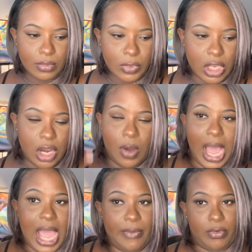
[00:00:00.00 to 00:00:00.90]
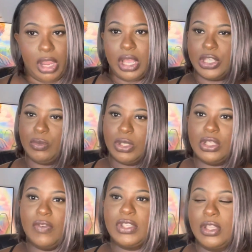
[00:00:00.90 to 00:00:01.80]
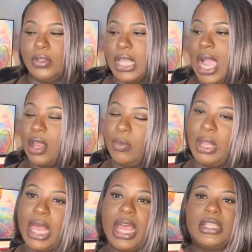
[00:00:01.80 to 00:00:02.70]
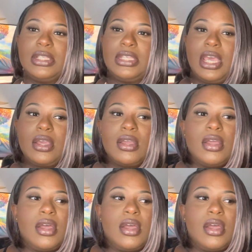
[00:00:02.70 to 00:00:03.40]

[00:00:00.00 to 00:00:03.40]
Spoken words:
You know, I have great customer service skills. I can apply that to tech.